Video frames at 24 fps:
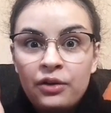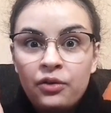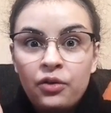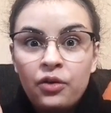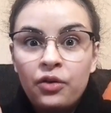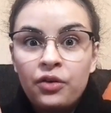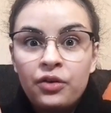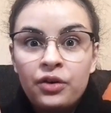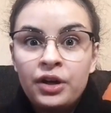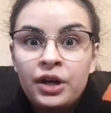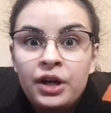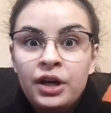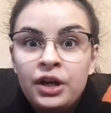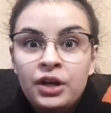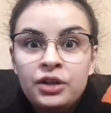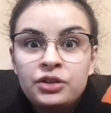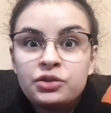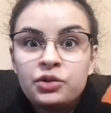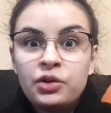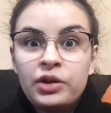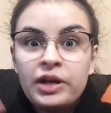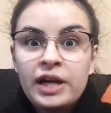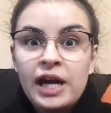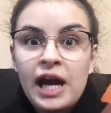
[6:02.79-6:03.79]
Or
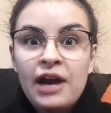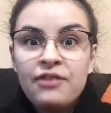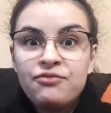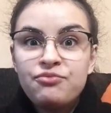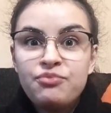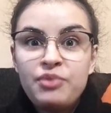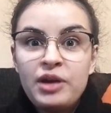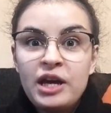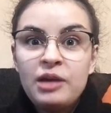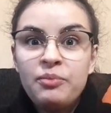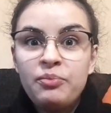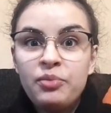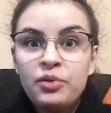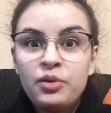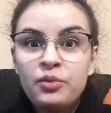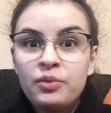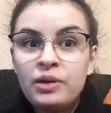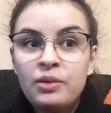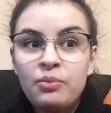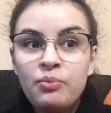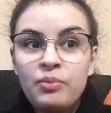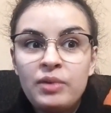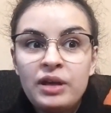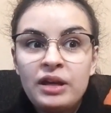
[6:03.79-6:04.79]
do I have paper
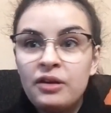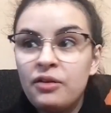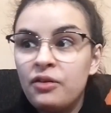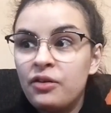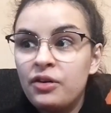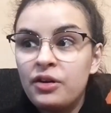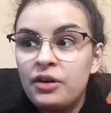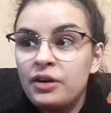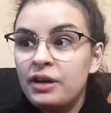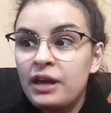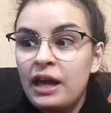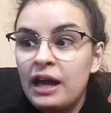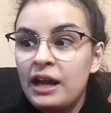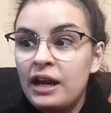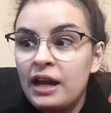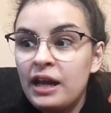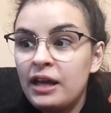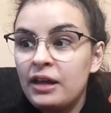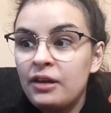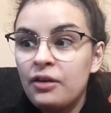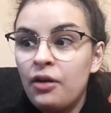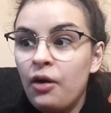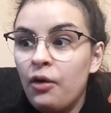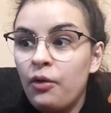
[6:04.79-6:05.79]
with me? Or can I
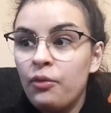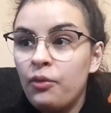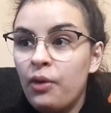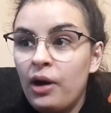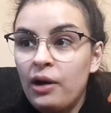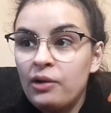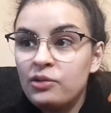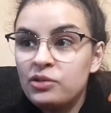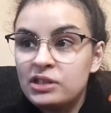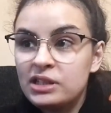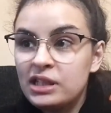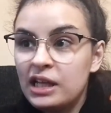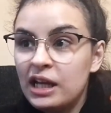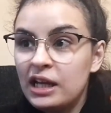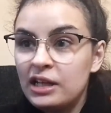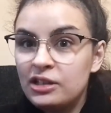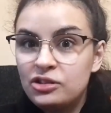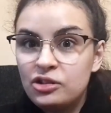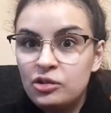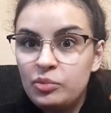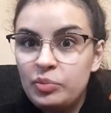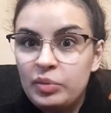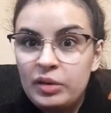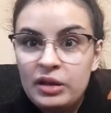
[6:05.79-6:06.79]
go outside
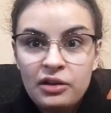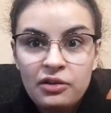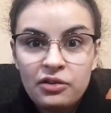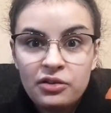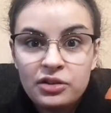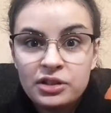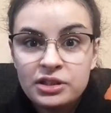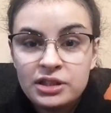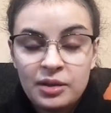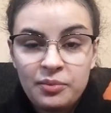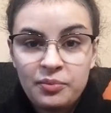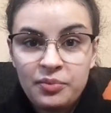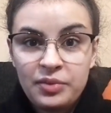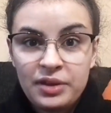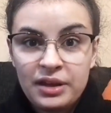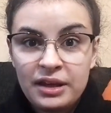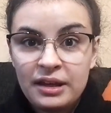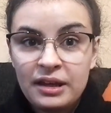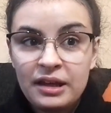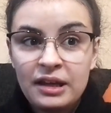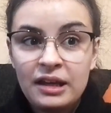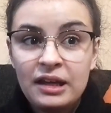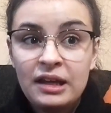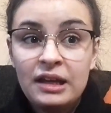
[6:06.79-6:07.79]
to pee or
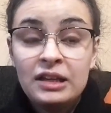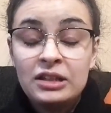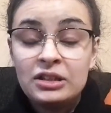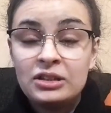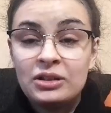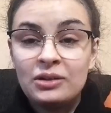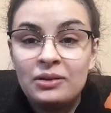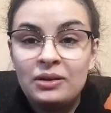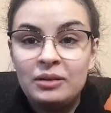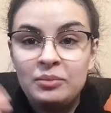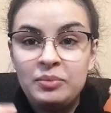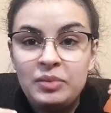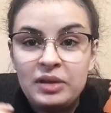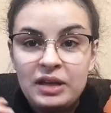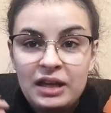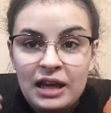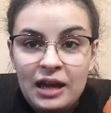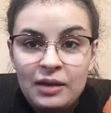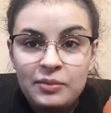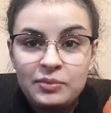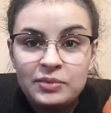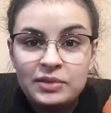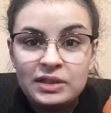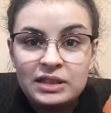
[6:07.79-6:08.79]
something? So it
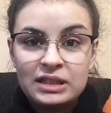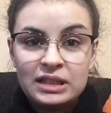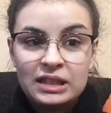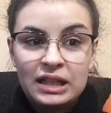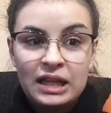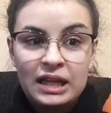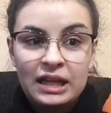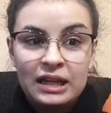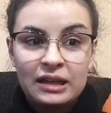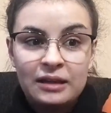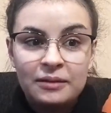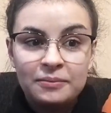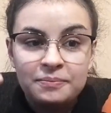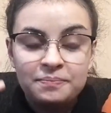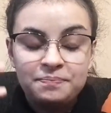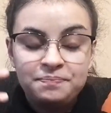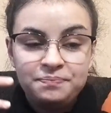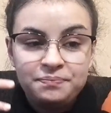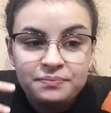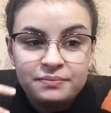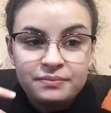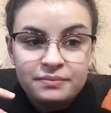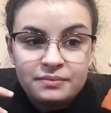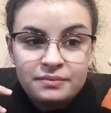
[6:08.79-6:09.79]
became this like
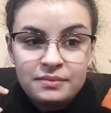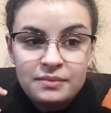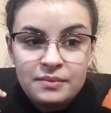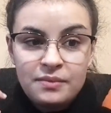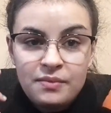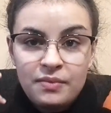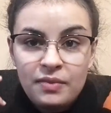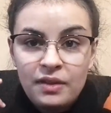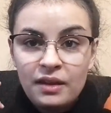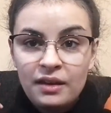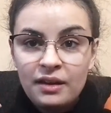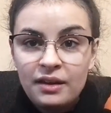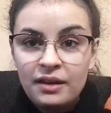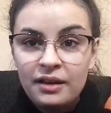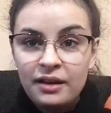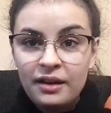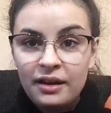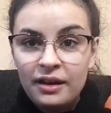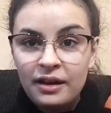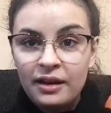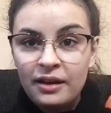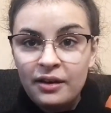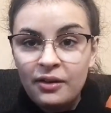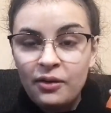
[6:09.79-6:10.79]

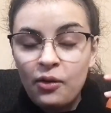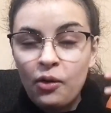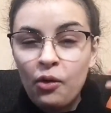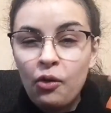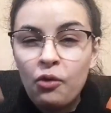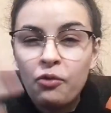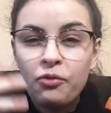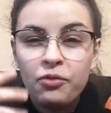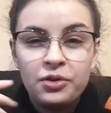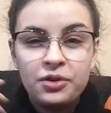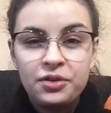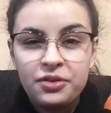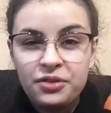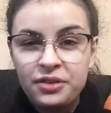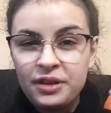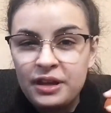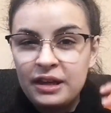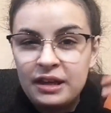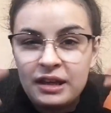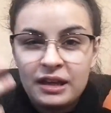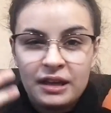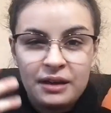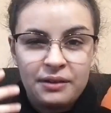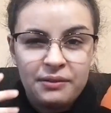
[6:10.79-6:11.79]

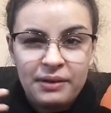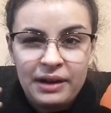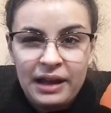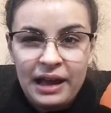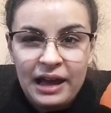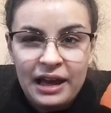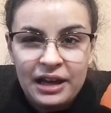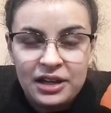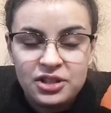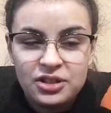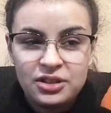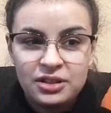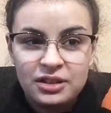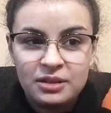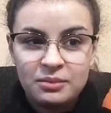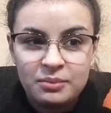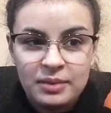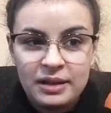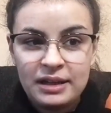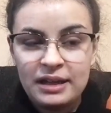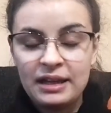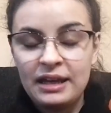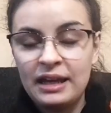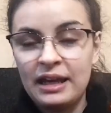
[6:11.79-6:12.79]
overthinking reaction in
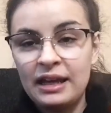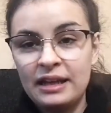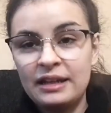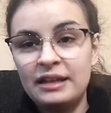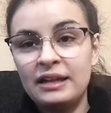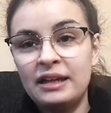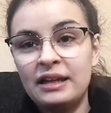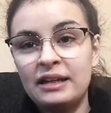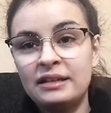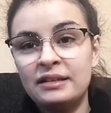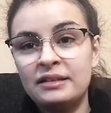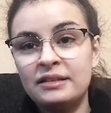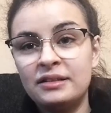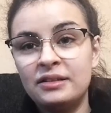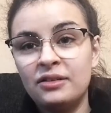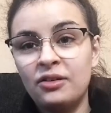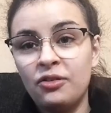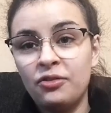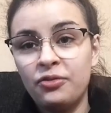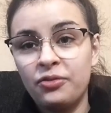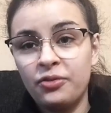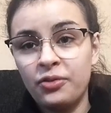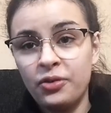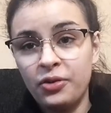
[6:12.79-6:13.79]
my head. And
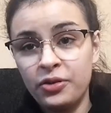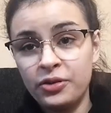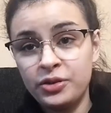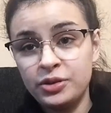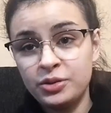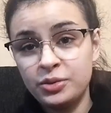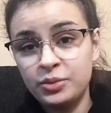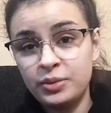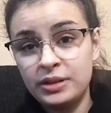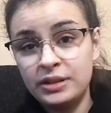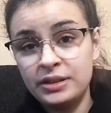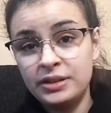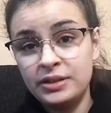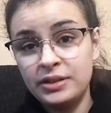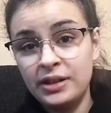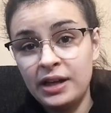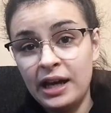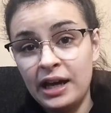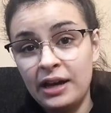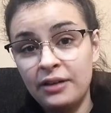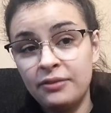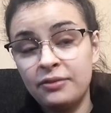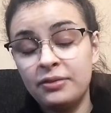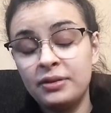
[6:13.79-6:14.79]
of course, when you
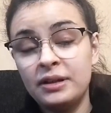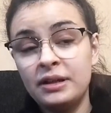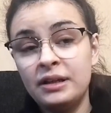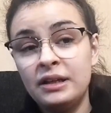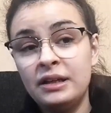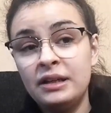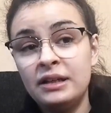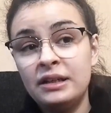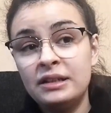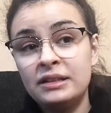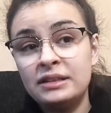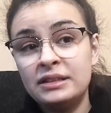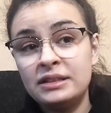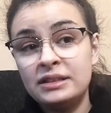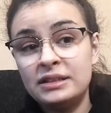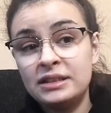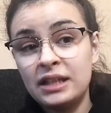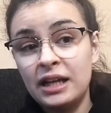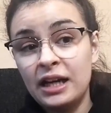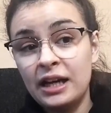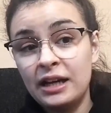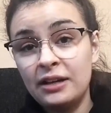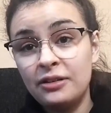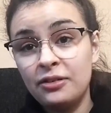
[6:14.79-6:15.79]
have this
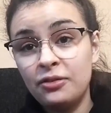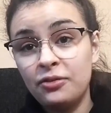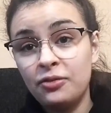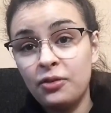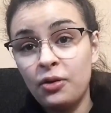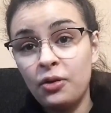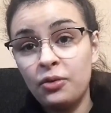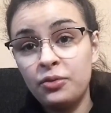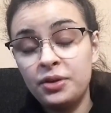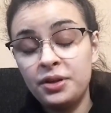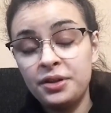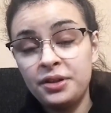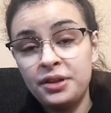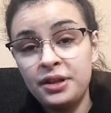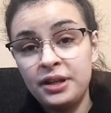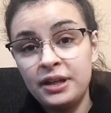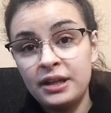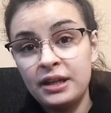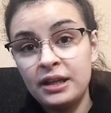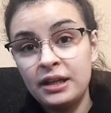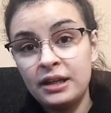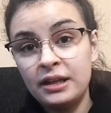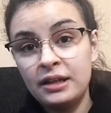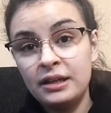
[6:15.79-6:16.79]
kind of
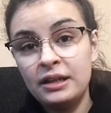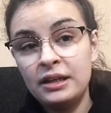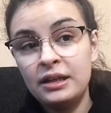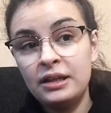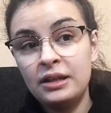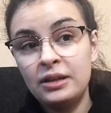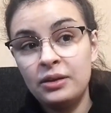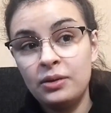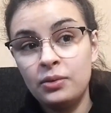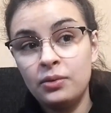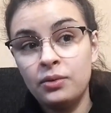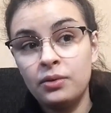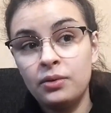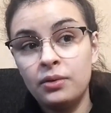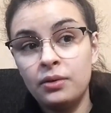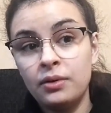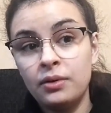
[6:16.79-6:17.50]
overthinking, you